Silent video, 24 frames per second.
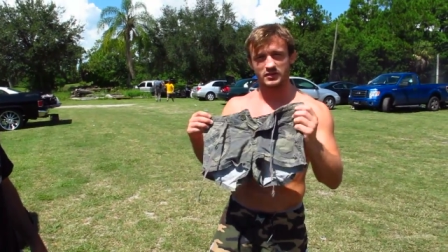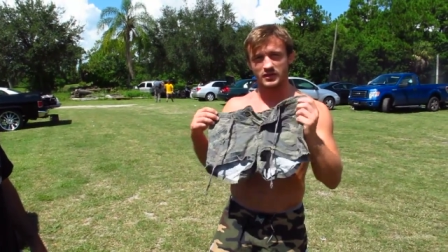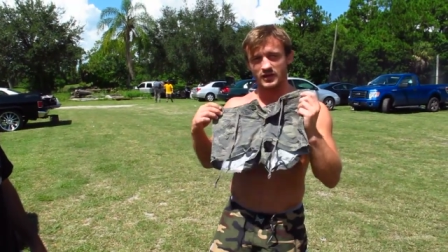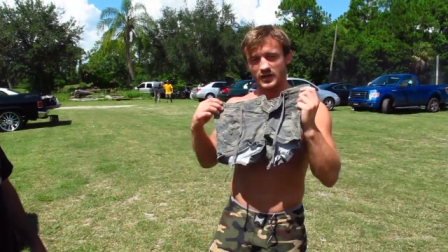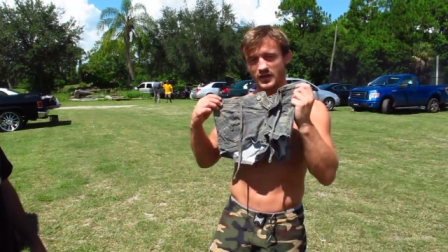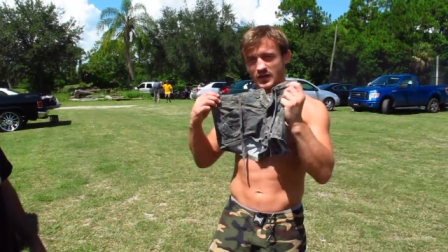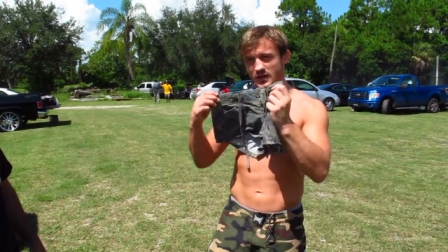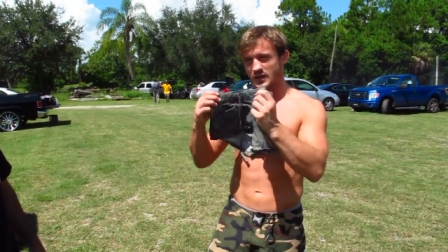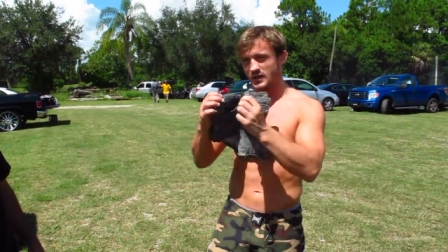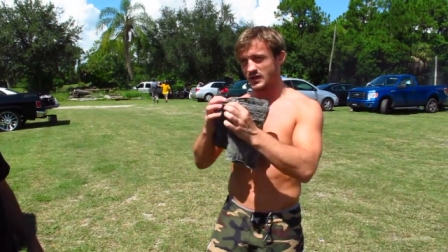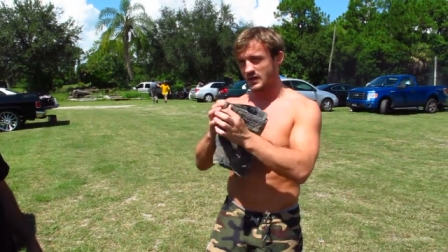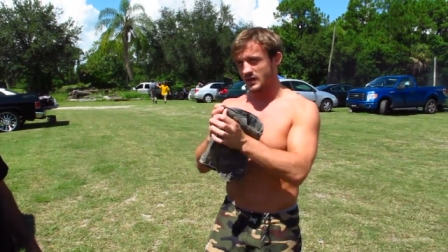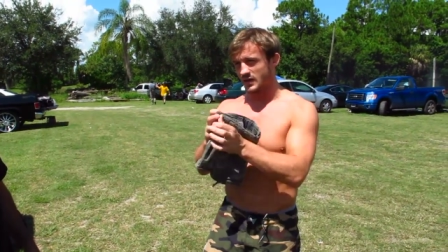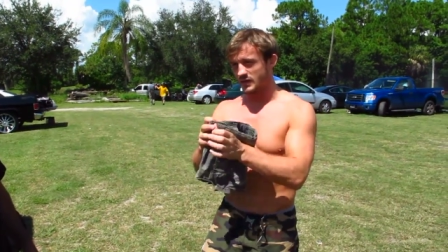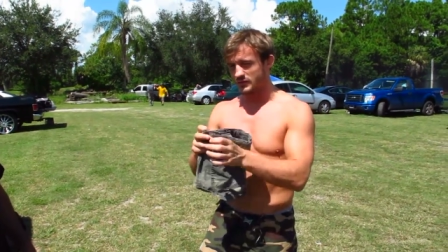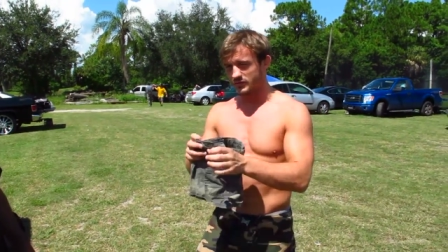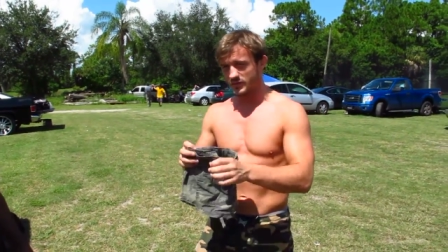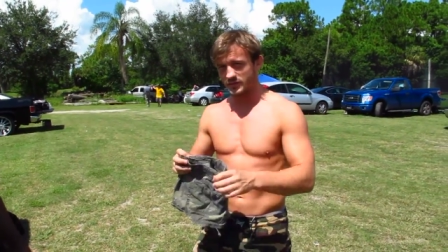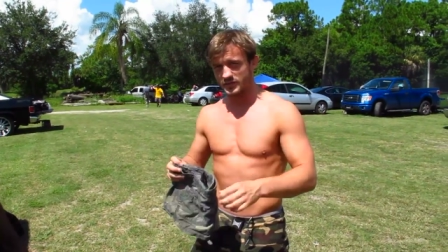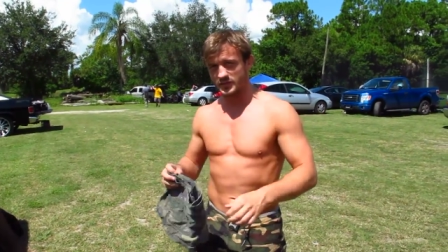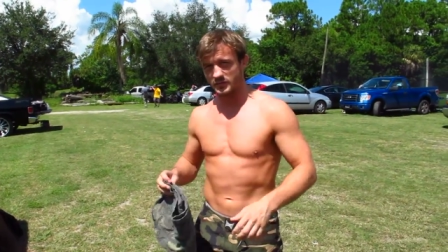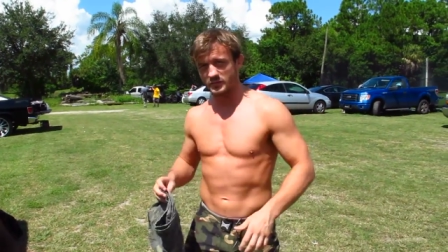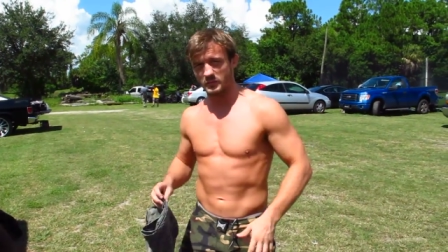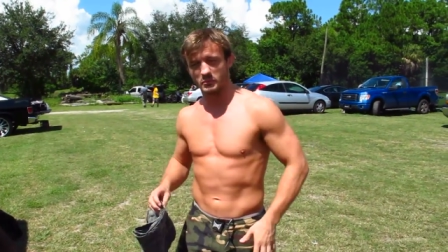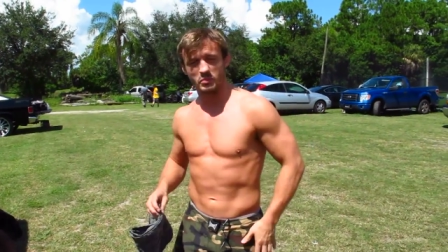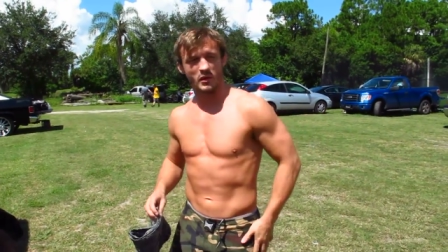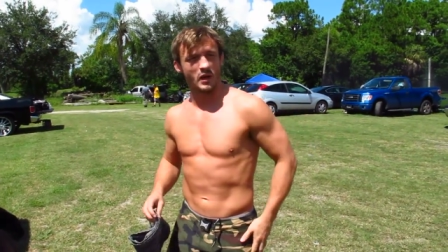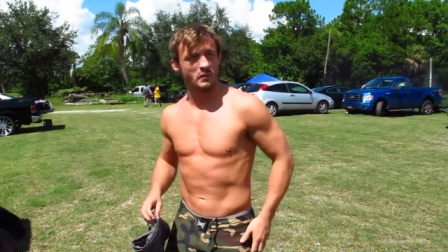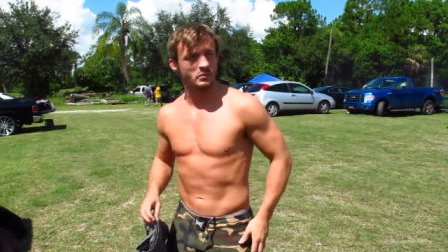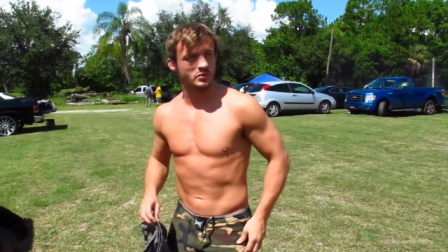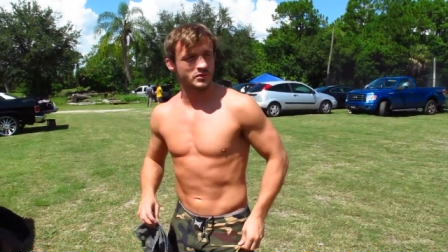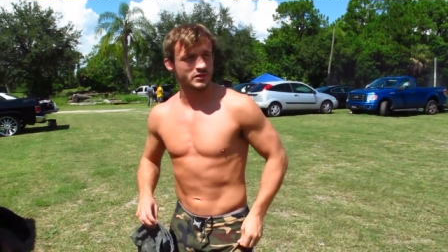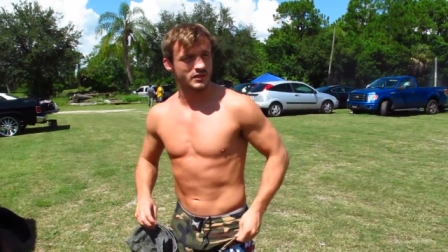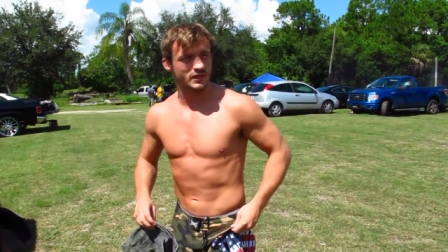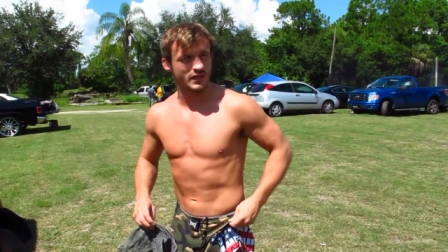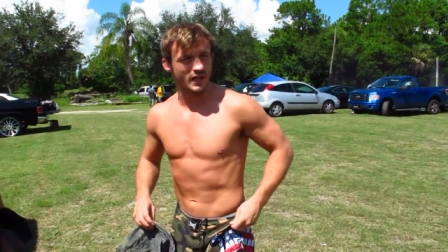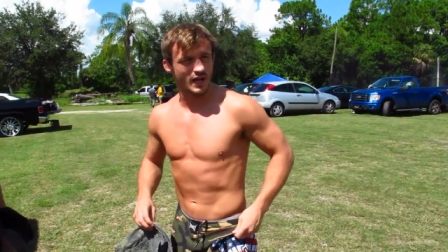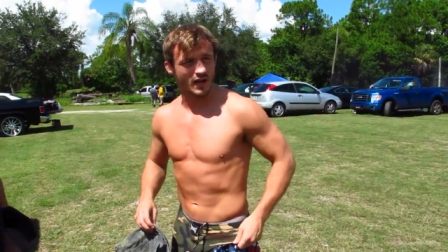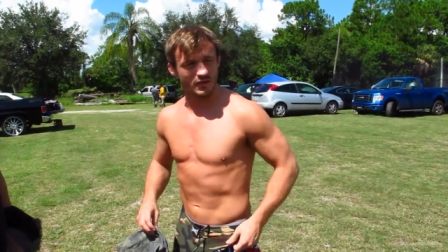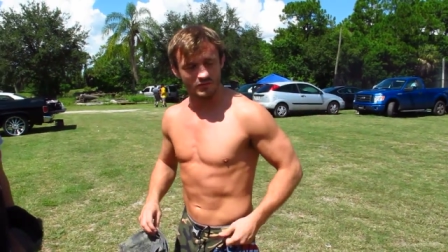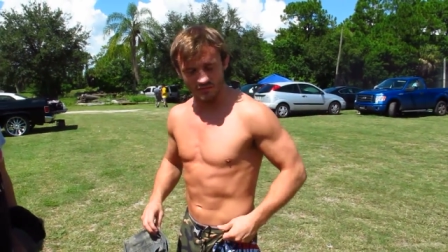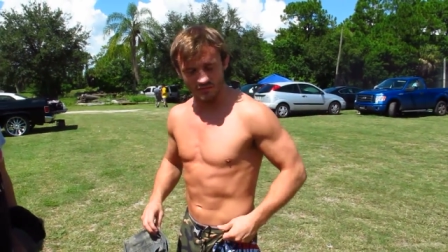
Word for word: for a different purpose today, I